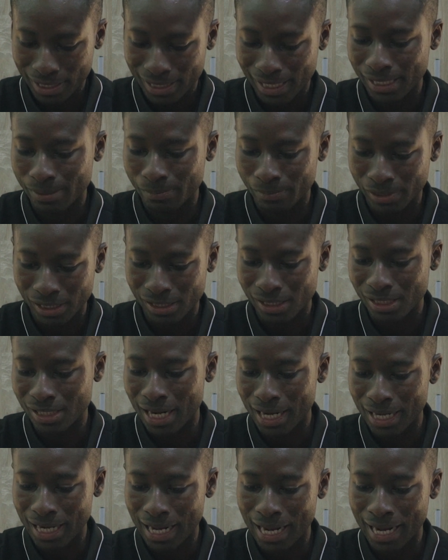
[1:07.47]
Sign in means
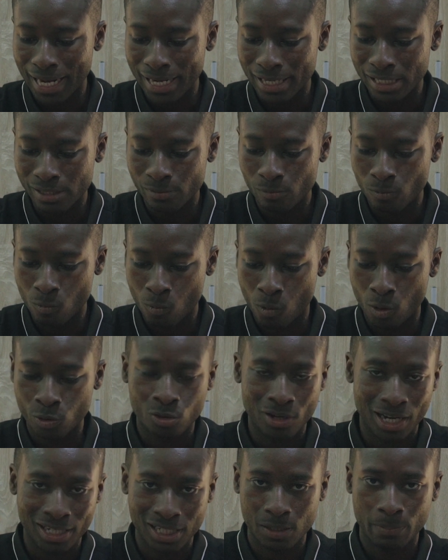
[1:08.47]
that I want
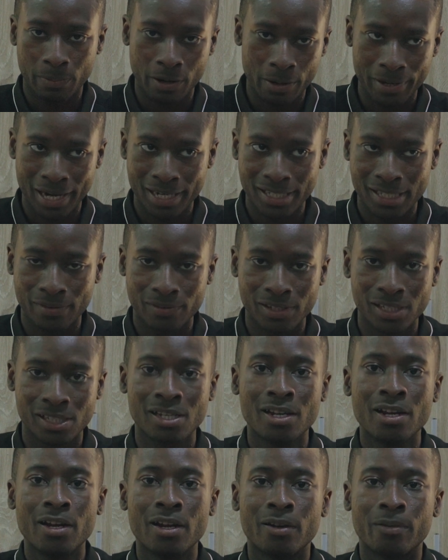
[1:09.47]
to access Power BI
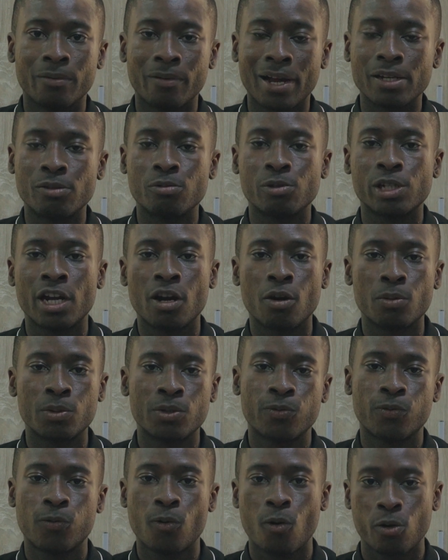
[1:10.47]
service, right? Which helps
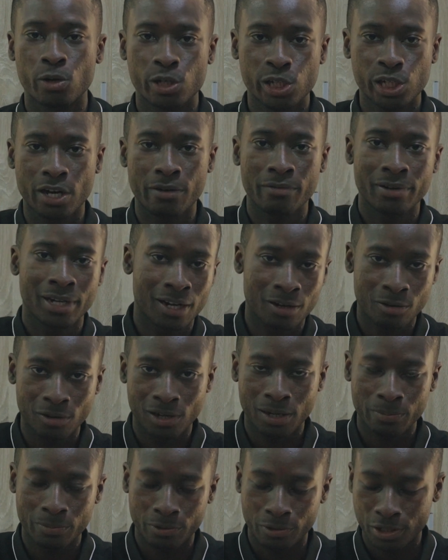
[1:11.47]
for sharing and
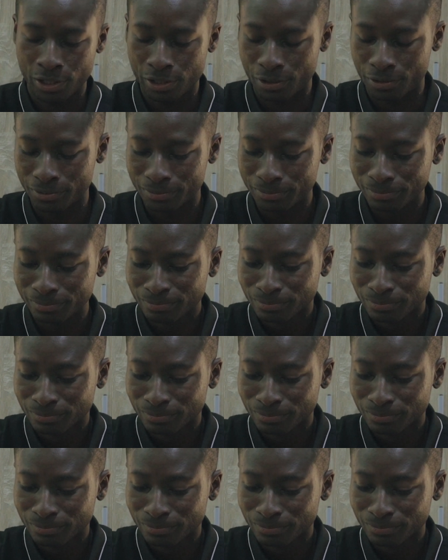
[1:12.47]
collaboration.